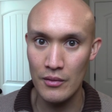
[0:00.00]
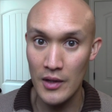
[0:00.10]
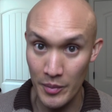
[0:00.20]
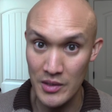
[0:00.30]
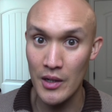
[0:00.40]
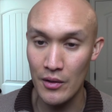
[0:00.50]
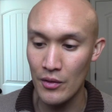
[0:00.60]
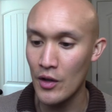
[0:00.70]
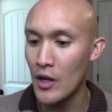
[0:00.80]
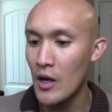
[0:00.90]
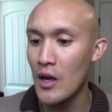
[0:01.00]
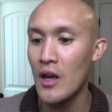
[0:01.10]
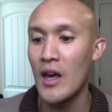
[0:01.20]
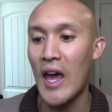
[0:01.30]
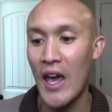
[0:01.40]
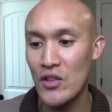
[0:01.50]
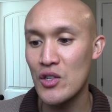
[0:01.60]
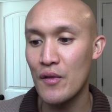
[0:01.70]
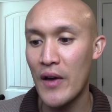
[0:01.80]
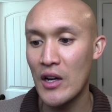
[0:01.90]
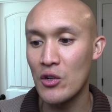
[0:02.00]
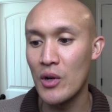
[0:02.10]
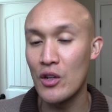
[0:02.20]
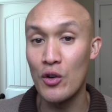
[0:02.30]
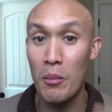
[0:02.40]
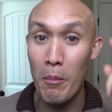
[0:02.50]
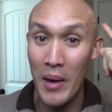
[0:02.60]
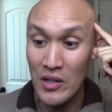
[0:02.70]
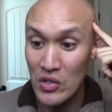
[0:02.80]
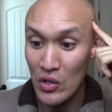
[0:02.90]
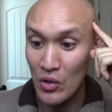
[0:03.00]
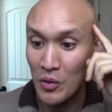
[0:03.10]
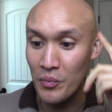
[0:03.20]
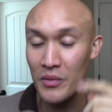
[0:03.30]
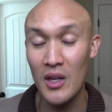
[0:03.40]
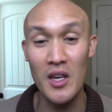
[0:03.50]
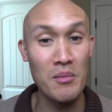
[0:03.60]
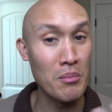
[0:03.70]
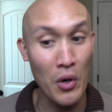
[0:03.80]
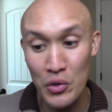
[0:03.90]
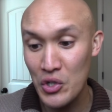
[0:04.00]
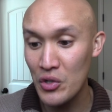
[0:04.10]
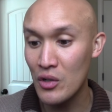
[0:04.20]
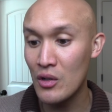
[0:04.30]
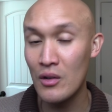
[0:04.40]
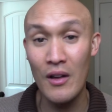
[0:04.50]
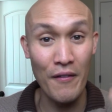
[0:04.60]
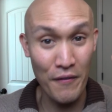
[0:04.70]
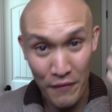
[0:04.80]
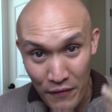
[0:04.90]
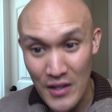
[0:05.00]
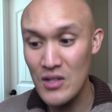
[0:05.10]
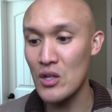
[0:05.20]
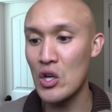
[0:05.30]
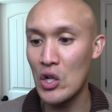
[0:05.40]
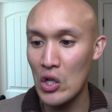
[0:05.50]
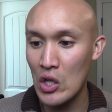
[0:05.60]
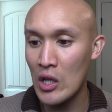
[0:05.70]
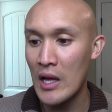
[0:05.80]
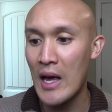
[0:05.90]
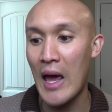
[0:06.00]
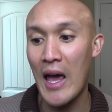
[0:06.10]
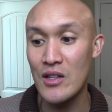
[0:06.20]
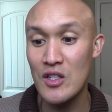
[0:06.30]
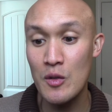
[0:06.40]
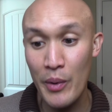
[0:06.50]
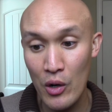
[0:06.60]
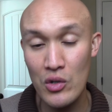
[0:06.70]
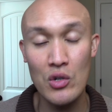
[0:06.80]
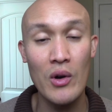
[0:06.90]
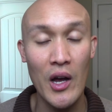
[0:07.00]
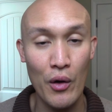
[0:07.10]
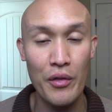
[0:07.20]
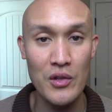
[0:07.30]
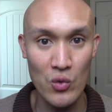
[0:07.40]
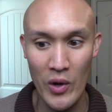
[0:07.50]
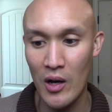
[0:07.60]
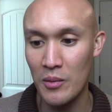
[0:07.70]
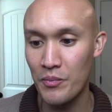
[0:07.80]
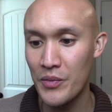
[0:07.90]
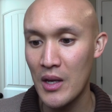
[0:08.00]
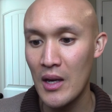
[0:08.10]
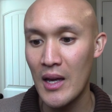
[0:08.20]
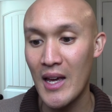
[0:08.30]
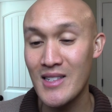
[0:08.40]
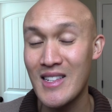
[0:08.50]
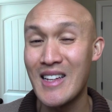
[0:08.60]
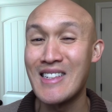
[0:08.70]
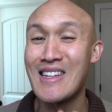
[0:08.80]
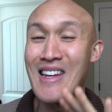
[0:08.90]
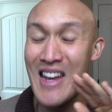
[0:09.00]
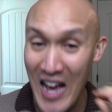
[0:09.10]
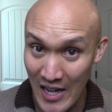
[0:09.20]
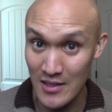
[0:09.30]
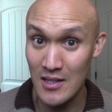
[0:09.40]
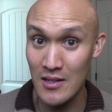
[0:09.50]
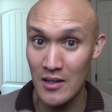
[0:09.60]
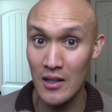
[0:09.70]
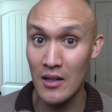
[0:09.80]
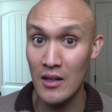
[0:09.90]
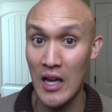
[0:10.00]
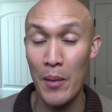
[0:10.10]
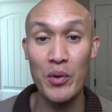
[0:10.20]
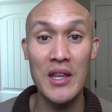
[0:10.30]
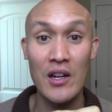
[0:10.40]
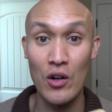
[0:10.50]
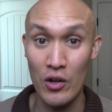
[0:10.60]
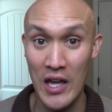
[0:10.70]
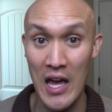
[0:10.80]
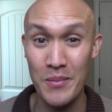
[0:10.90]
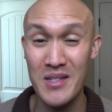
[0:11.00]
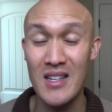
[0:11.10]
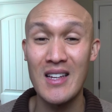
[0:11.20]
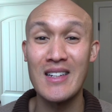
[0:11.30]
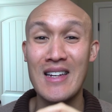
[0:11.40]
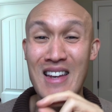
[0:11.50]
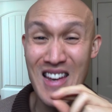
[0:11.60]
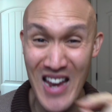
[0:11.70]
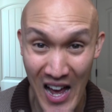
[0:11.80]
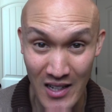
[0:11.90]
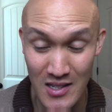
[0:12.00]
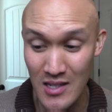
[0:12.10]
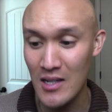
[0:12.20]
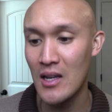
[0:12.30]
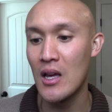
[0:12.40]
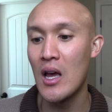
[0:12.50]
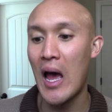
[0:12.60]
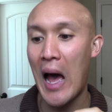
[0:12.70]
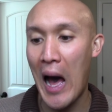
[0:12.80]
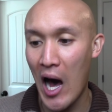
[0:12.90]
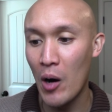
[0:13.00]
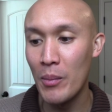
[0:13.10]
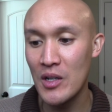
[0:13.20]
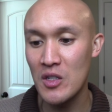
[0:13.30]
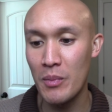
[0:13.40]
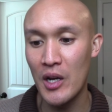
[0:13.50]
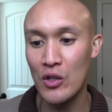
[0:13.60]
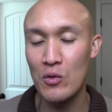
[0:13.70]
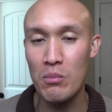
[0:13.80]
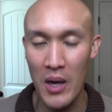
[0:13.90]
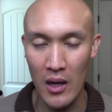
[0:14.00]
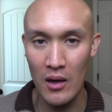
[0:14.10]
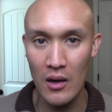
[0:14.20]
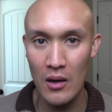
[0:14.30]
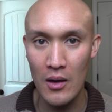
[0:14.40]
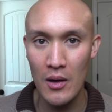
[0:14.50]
let me tell you, and should factor in your mental, emotional, physical, and spiritual health as well. It's not, I put that in all caps, not how much money you make,